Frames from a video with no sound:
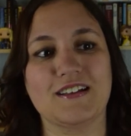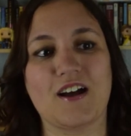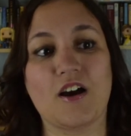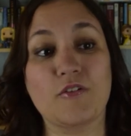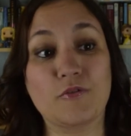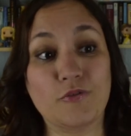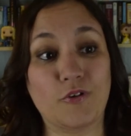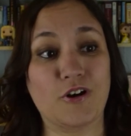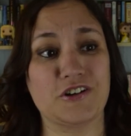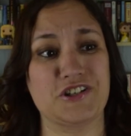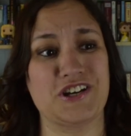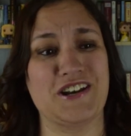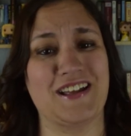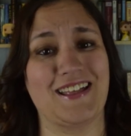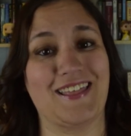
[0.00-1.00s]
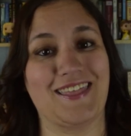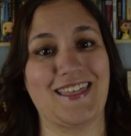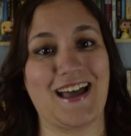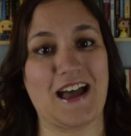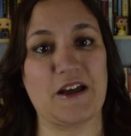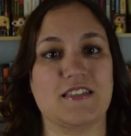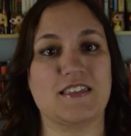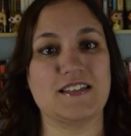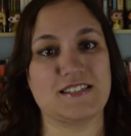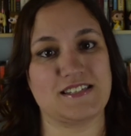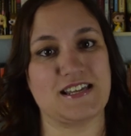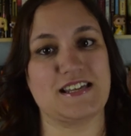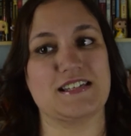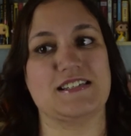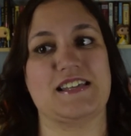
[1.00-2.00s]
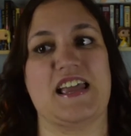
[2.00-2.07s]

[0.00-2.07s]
unfortunate that this is